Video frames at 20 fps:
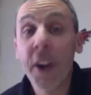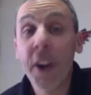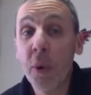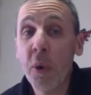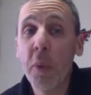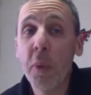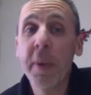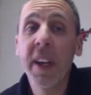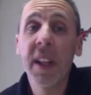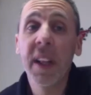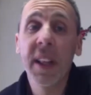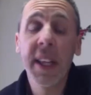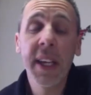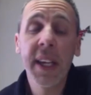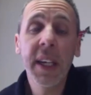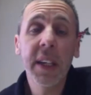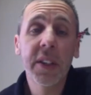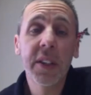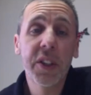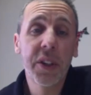there will be a
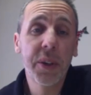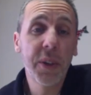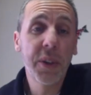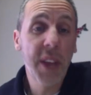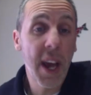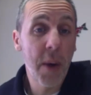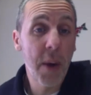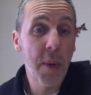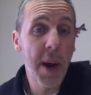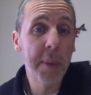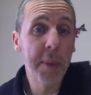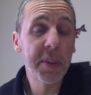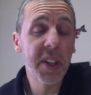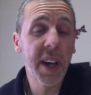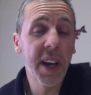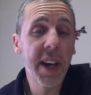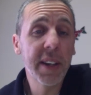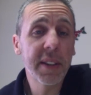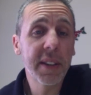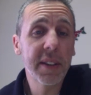link to that
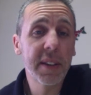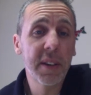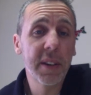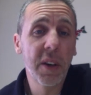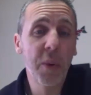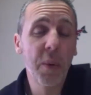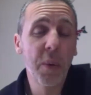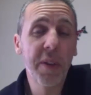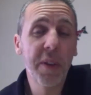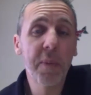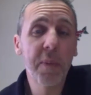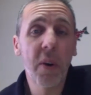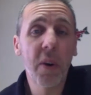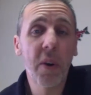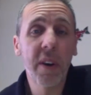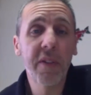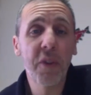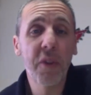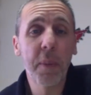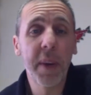website with
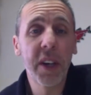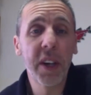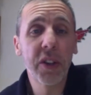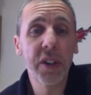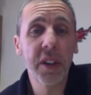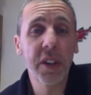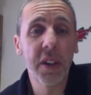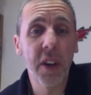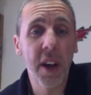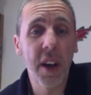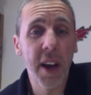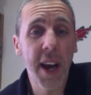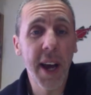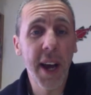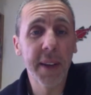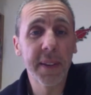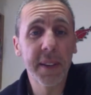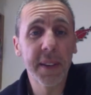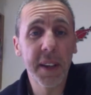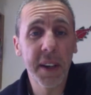more information
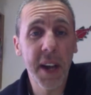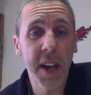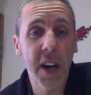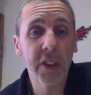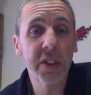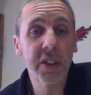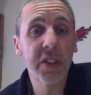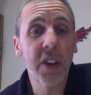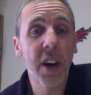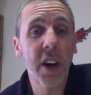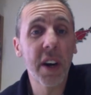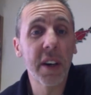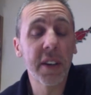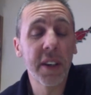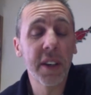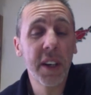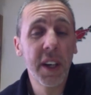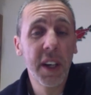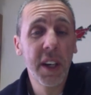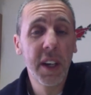at the Now Start,
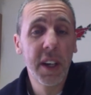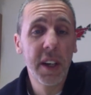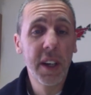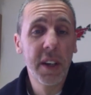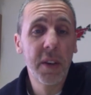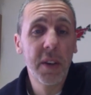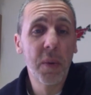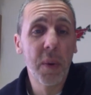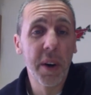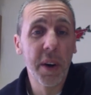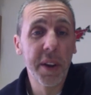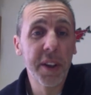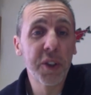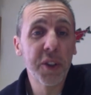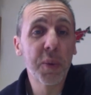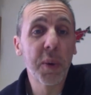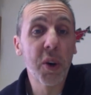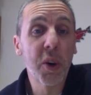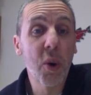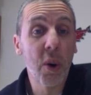where
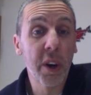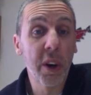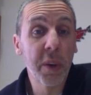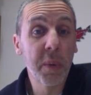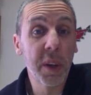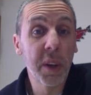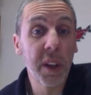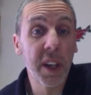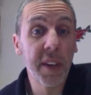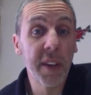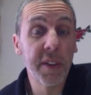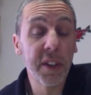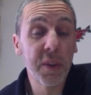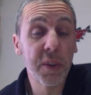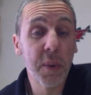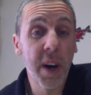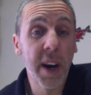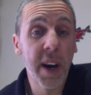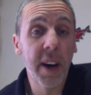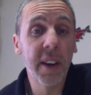this recording will live as
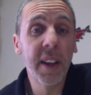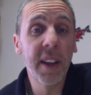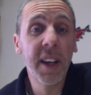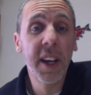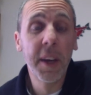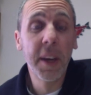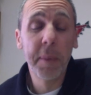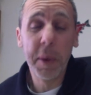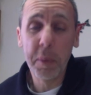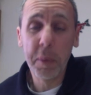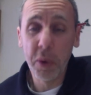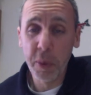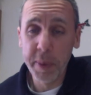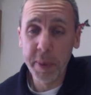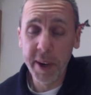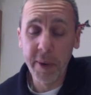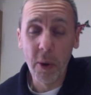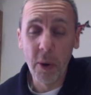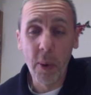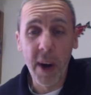well. People will
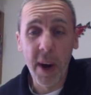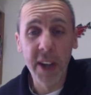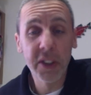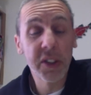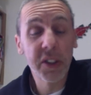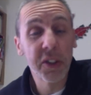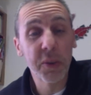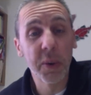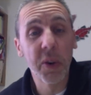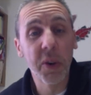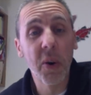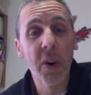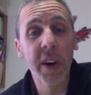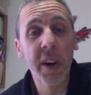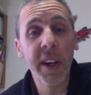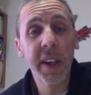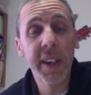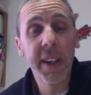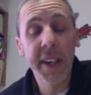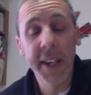be able to watch this
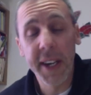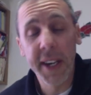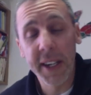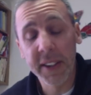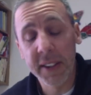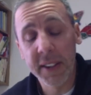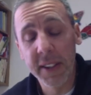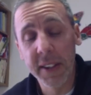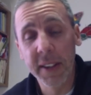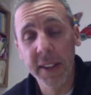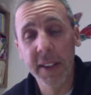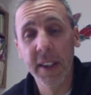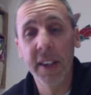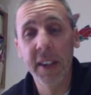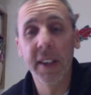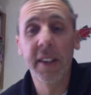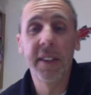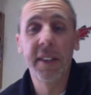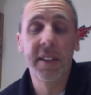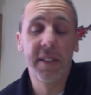recording, connect to
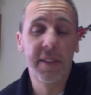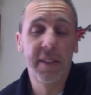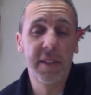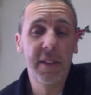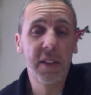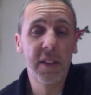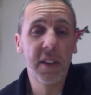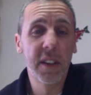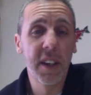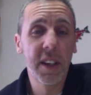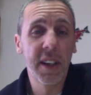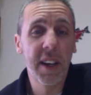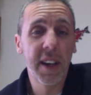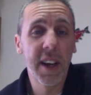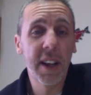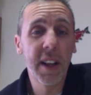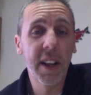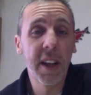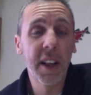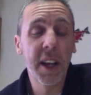the, the
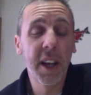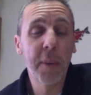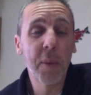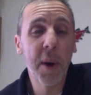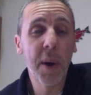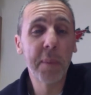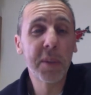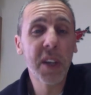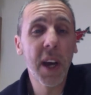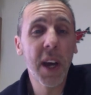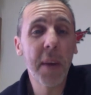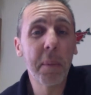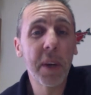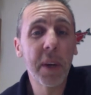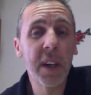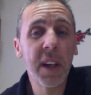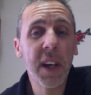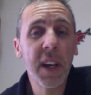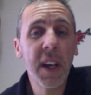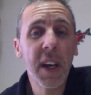LLM website.
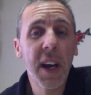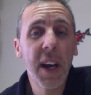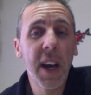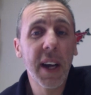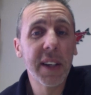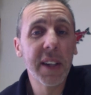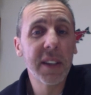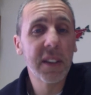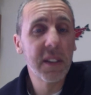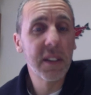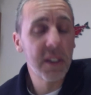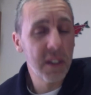But uh,